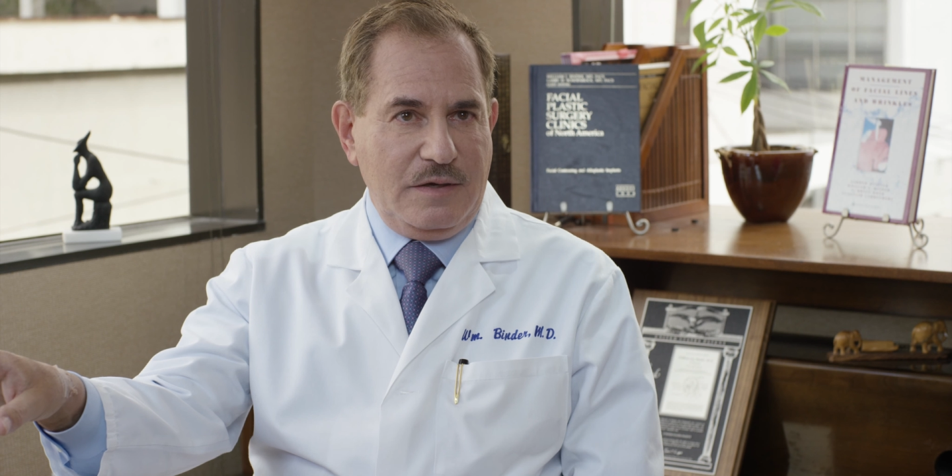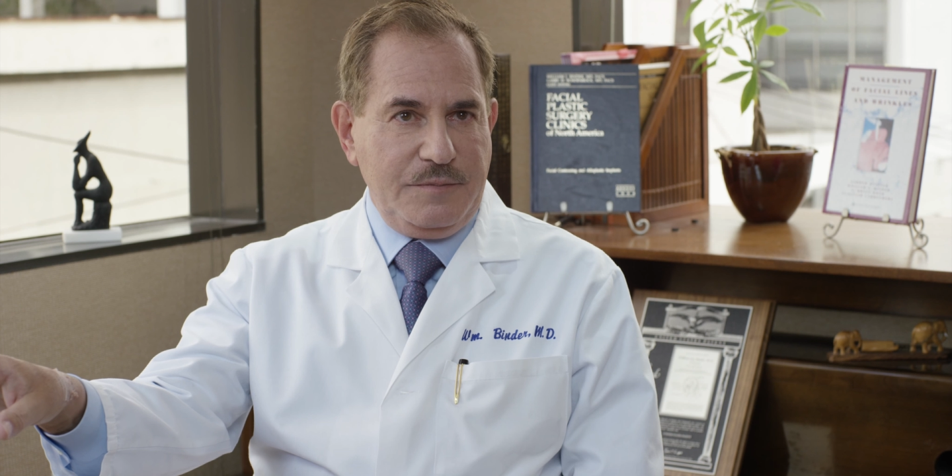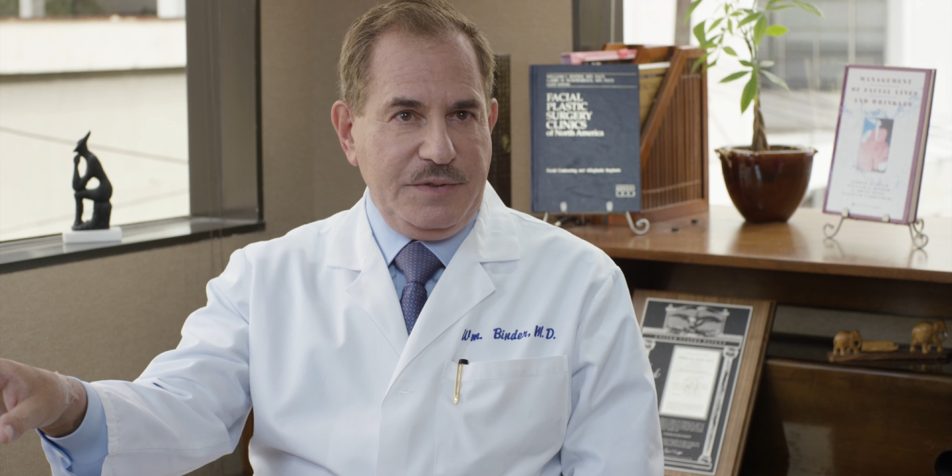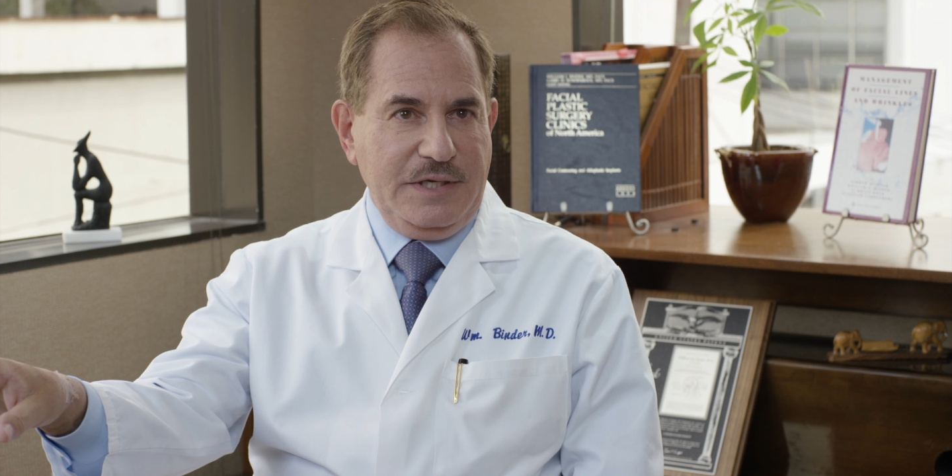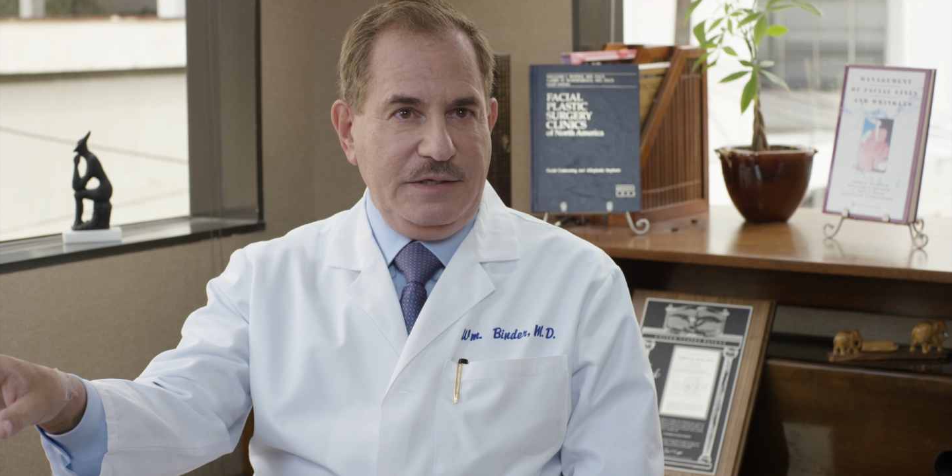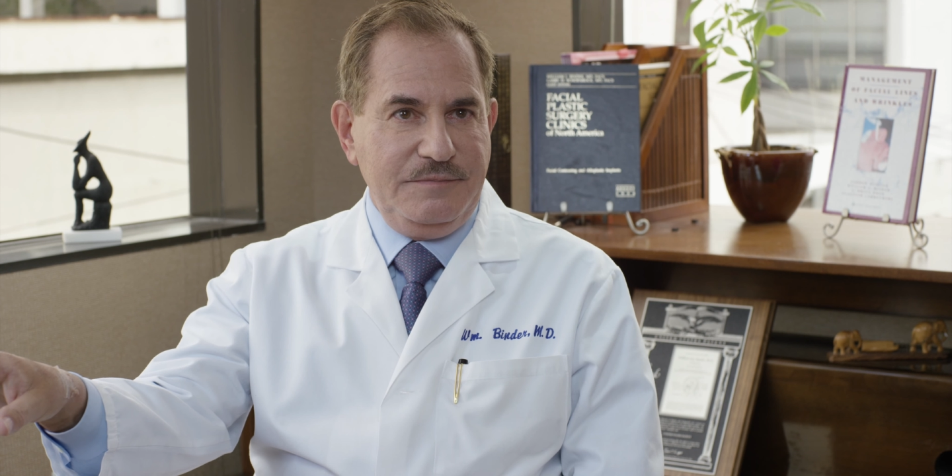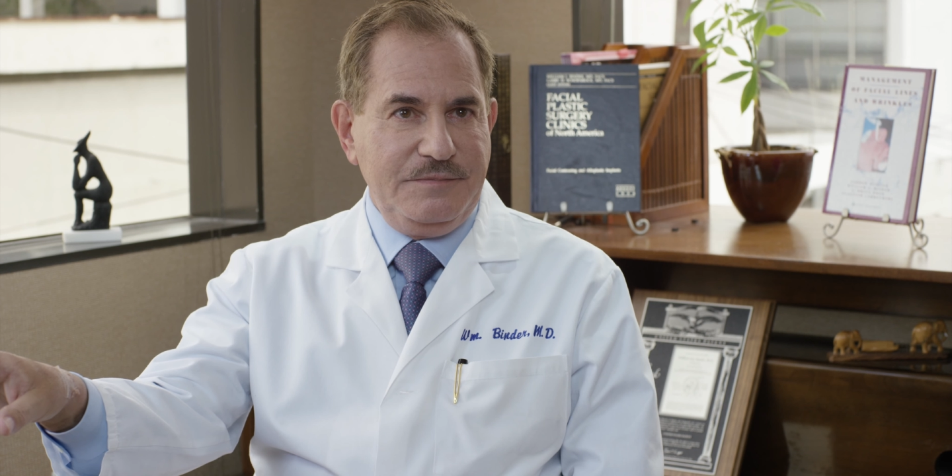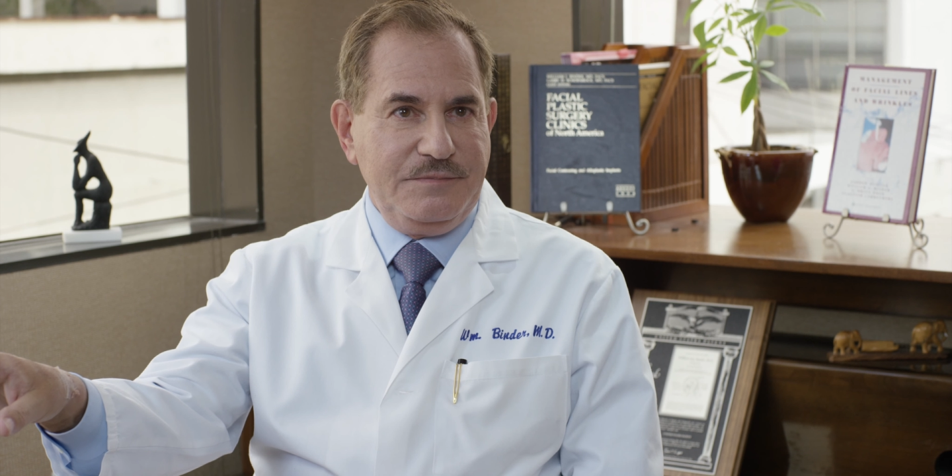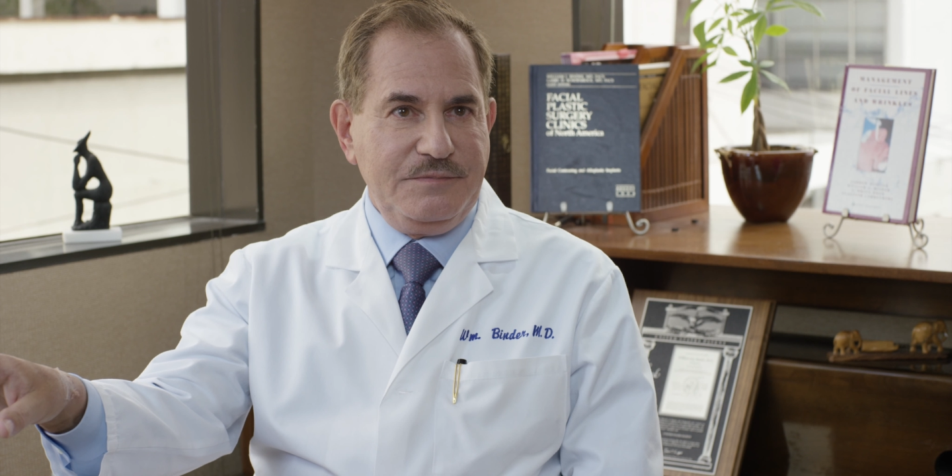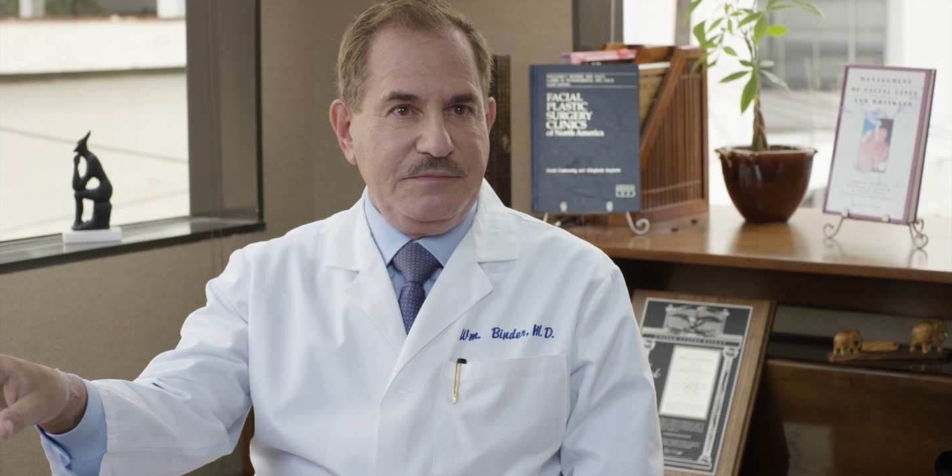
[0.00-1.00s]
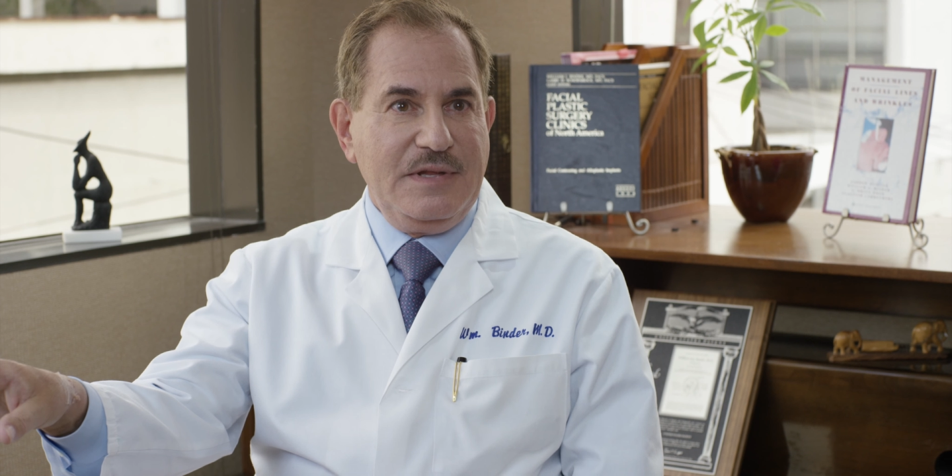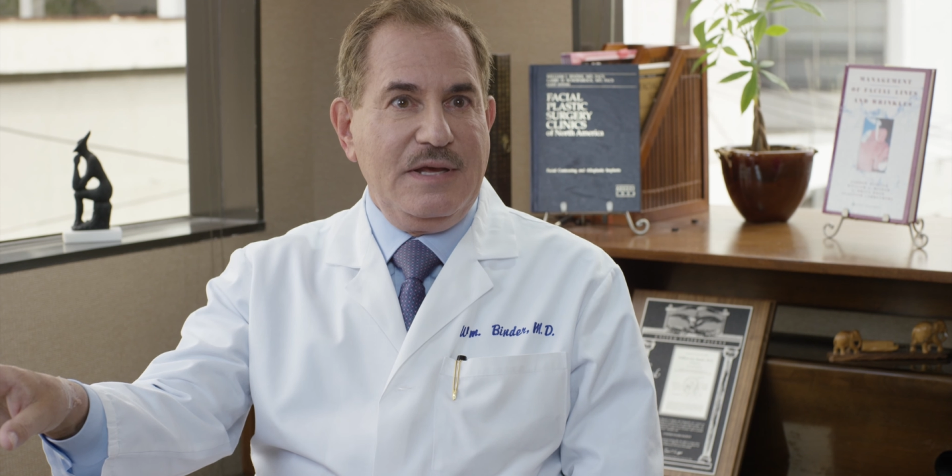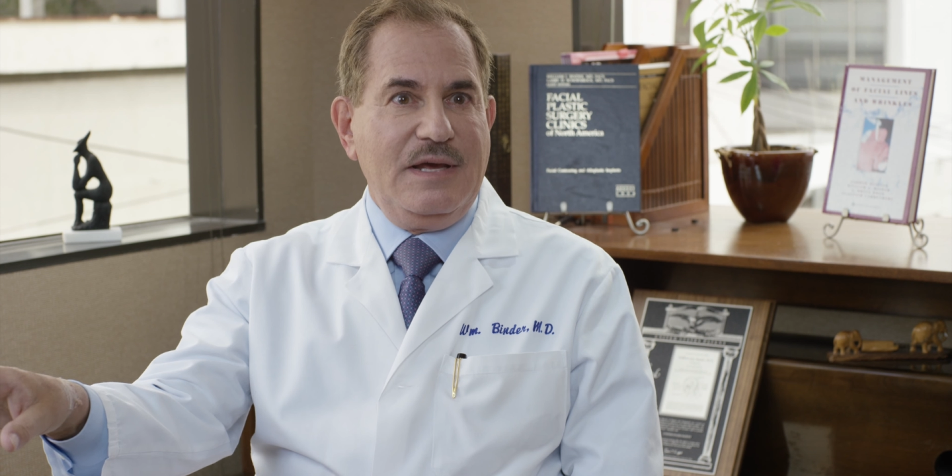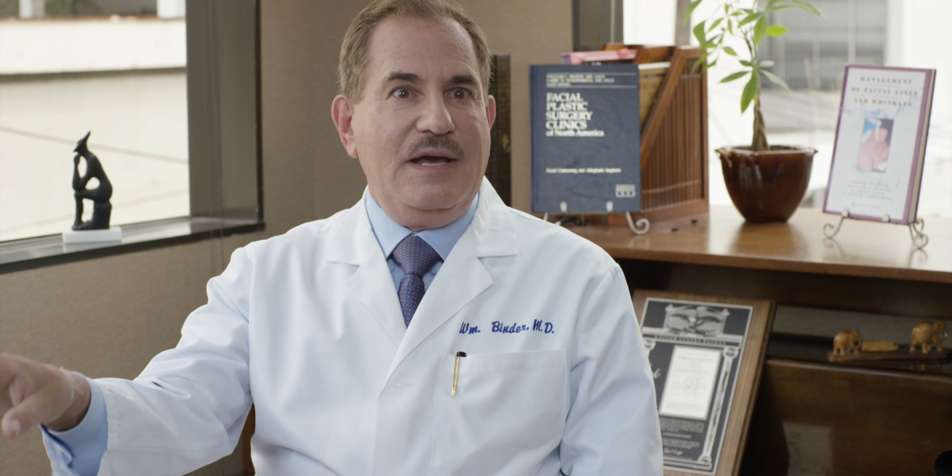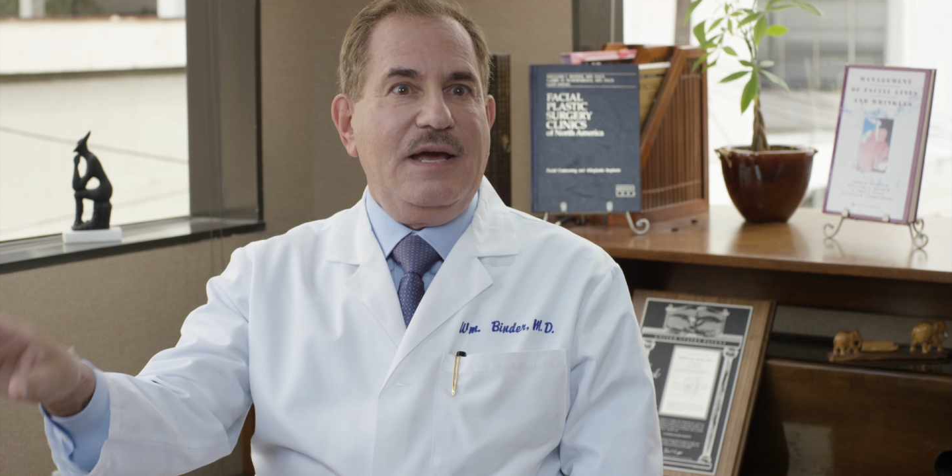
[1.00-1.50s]
company,
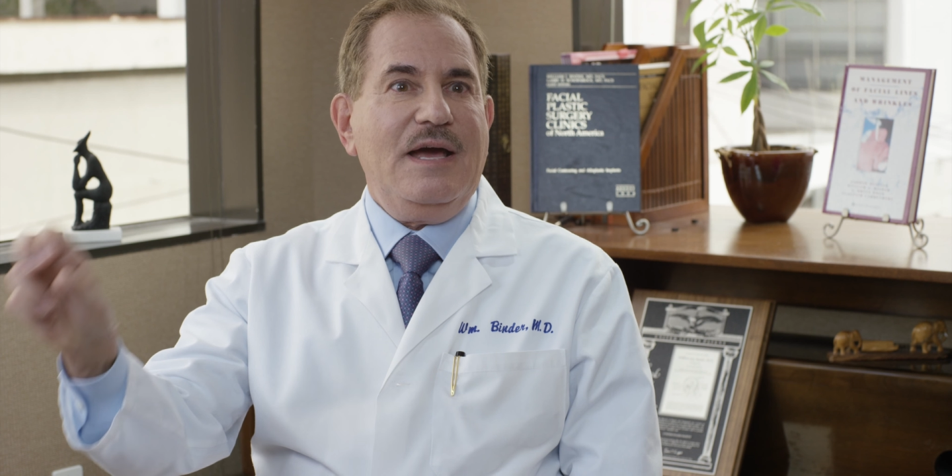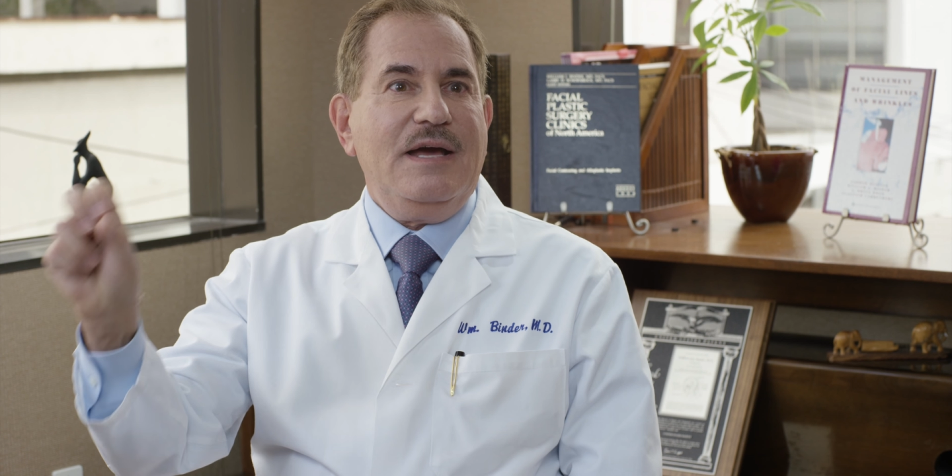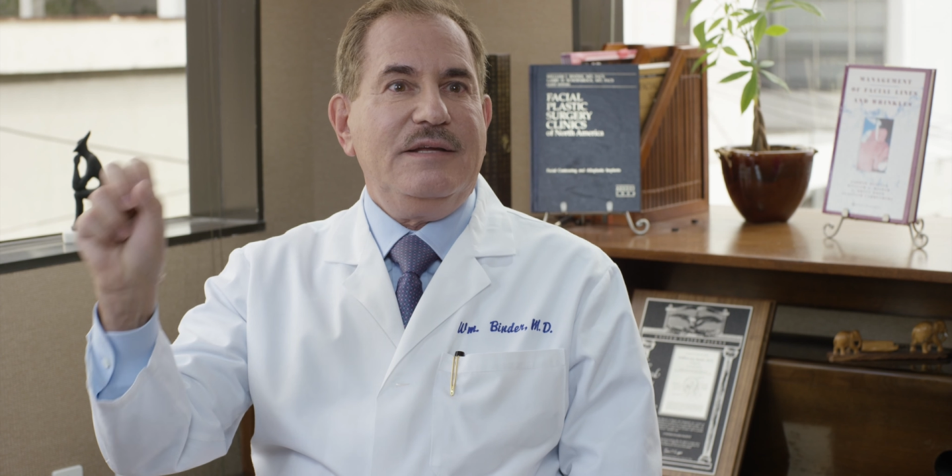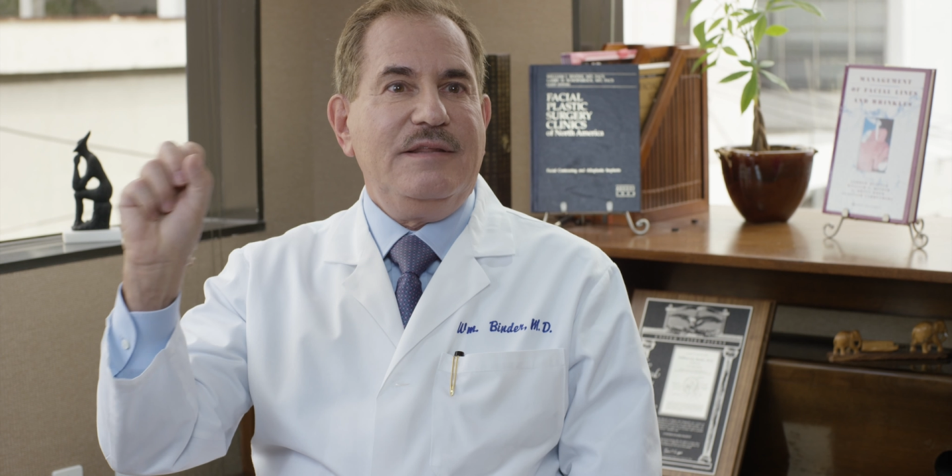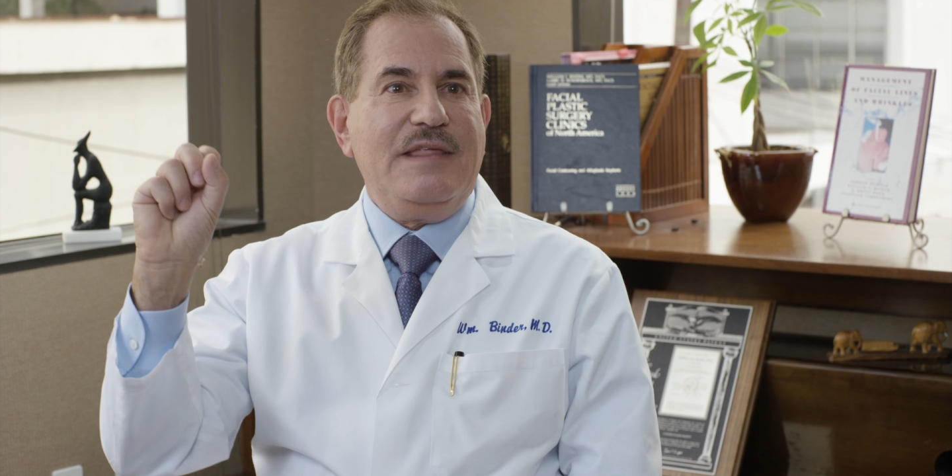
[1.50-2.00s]
and